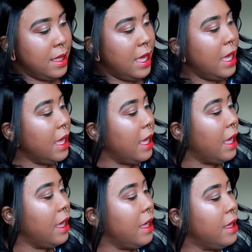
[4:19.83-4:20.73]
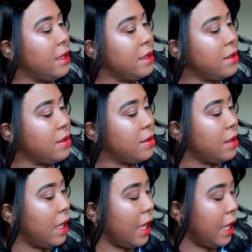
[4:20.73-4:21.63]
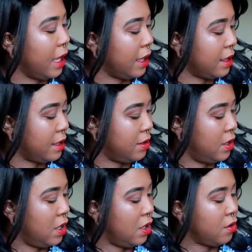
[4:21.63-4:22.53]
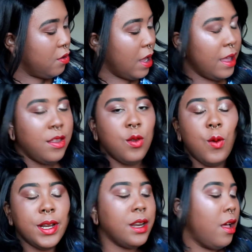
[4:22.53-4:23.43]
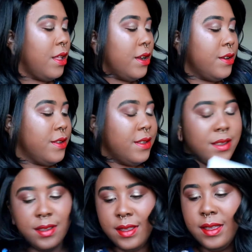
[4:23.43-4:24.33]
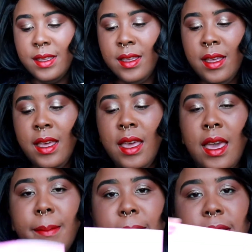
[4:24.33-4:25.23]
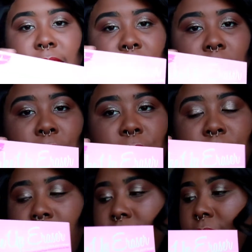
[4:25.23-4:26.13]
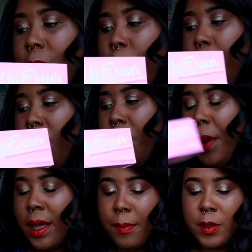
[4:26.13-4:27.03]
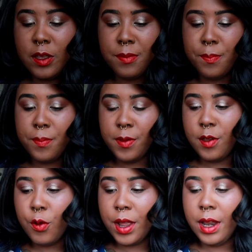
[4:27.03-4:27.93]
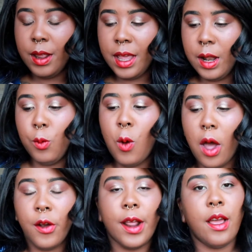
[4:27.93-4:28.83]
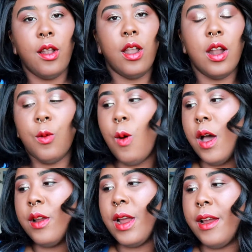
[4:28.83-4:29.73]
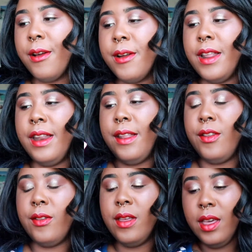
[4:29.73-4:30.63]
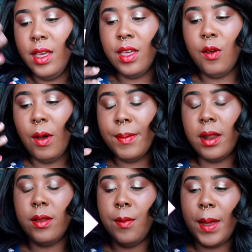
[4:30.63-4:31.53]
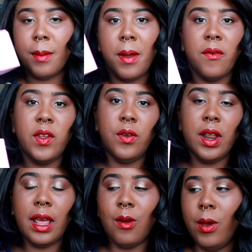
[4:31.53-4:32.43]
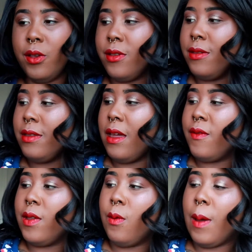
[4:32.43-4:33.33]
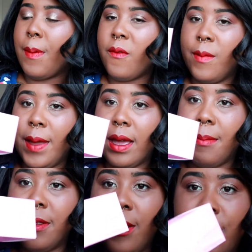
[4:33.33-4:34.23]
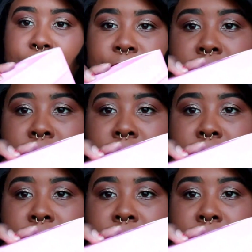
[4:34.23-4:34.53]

It is so yeah, it's $20. Basically, you use this to remove your makeup. You just soak in water, a lot of water, I heard, and then you wipe it up, your makeup off. You don't need oils and stuff to wipe off your makeup. So,